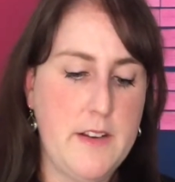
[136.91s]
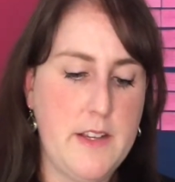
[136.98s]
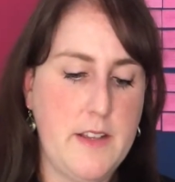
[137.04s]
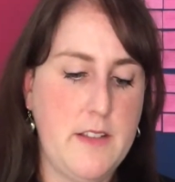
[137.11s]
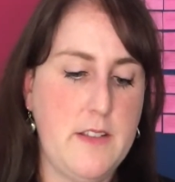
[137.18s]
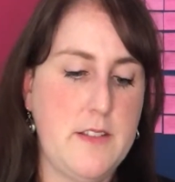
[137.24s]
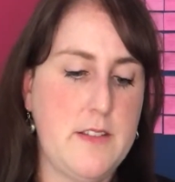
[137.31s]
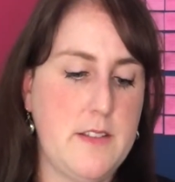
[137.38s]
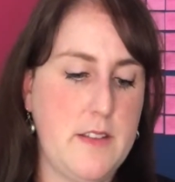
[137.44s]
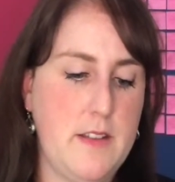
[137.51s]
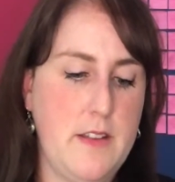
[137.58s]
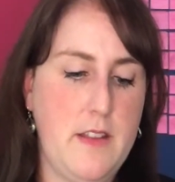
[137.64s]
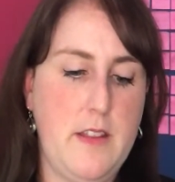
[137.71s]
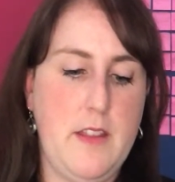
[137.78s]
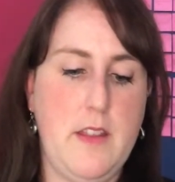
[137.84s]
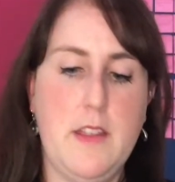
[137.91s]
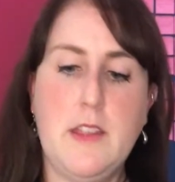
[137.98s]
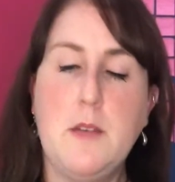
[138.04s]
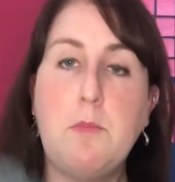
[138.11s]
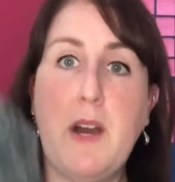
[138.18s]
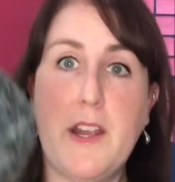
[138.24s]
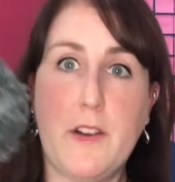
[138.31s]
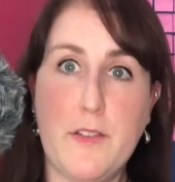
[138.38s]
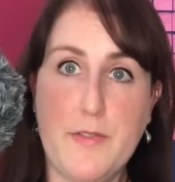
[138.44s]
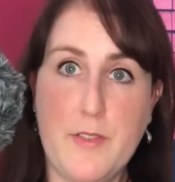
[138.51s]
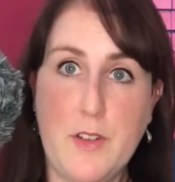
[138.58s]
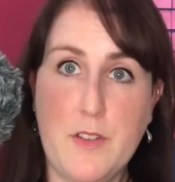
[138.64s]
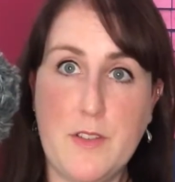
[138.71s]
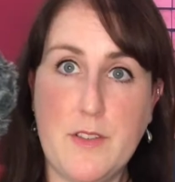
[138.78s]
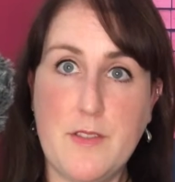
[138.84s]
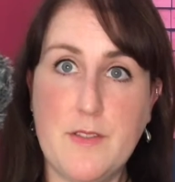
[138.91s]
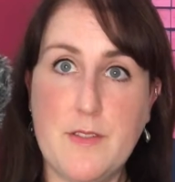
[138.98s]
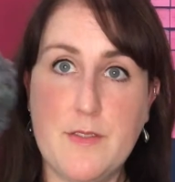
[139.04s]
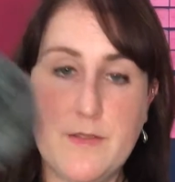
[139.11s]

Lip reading: is the microphone.